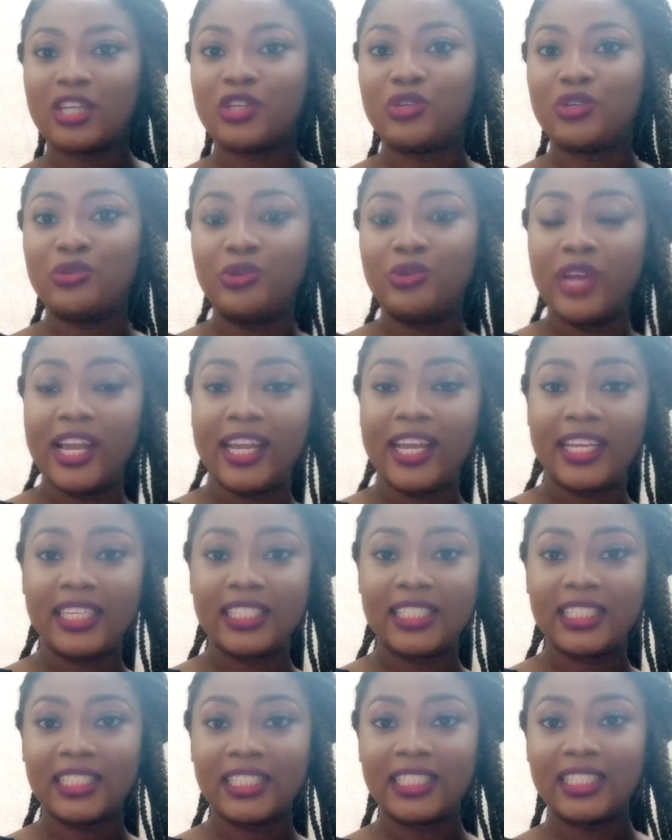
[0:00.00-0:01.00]

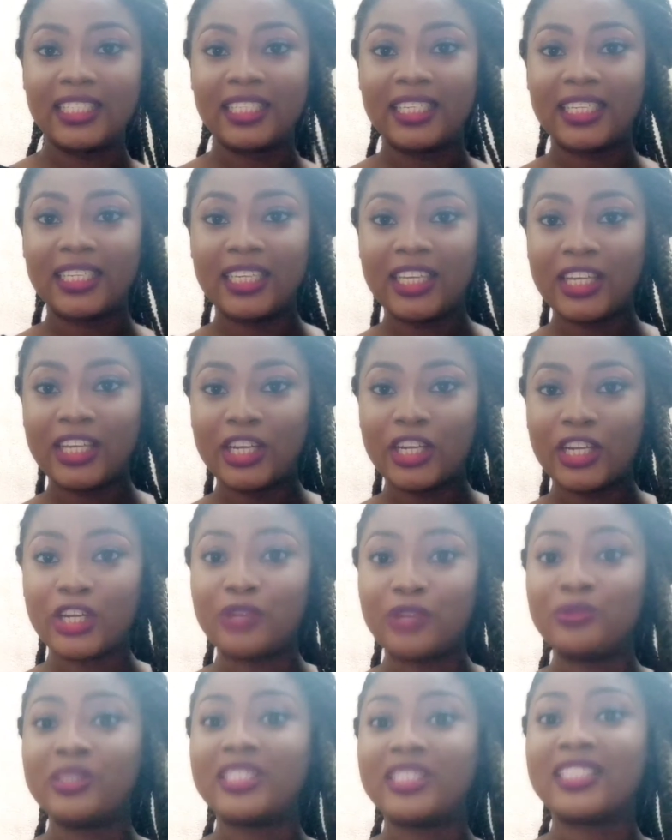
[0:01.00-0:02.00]
rain,
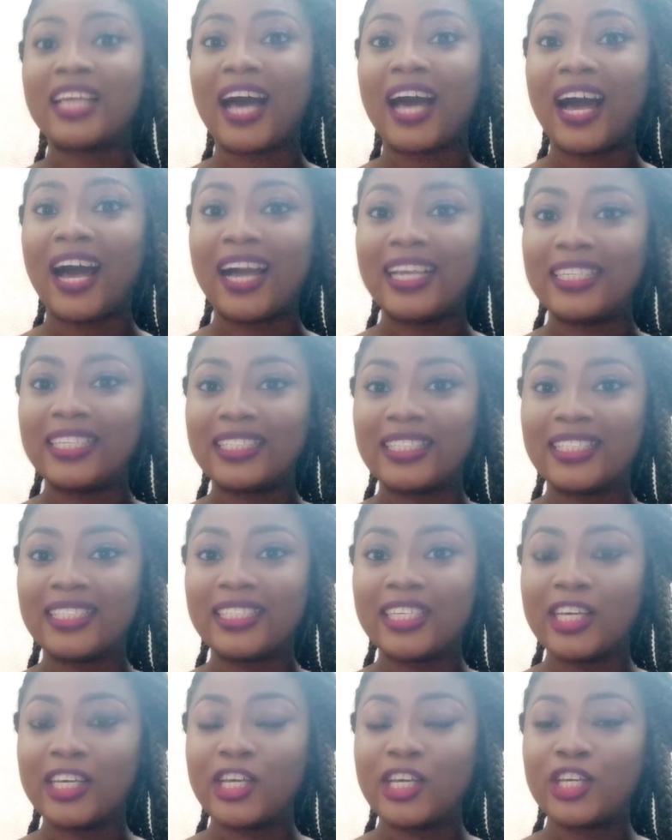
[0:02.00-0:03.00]
resign.
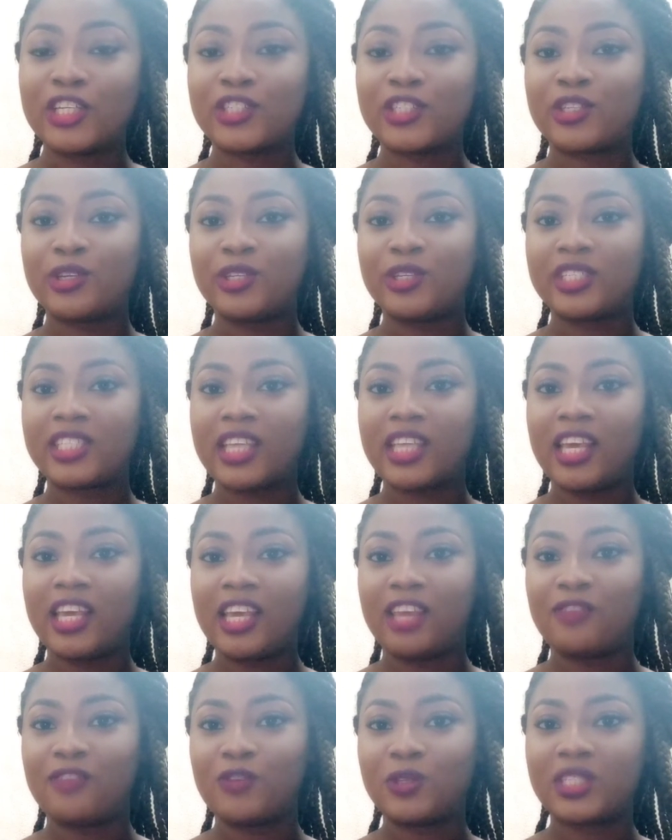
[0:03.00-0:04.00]
So you see,
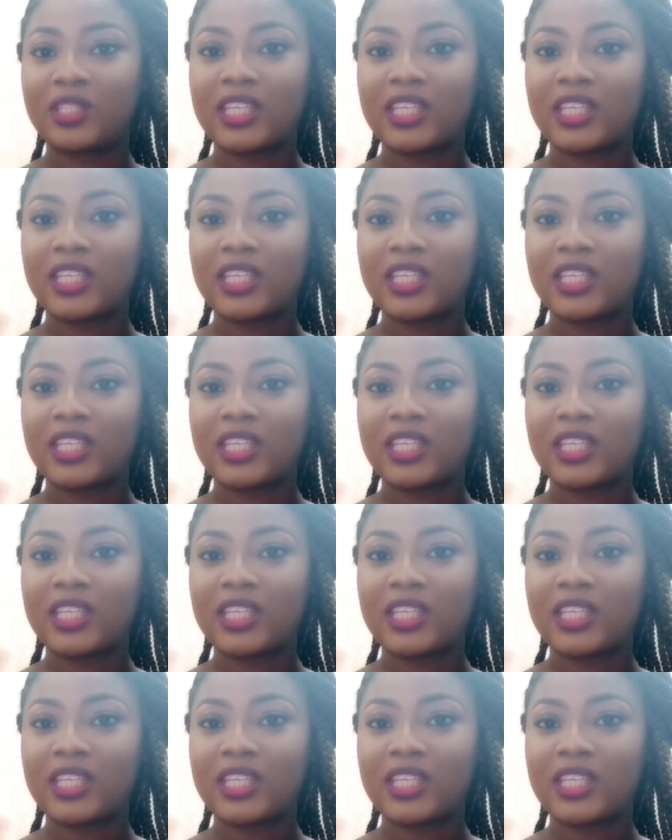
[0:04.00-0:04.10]
if you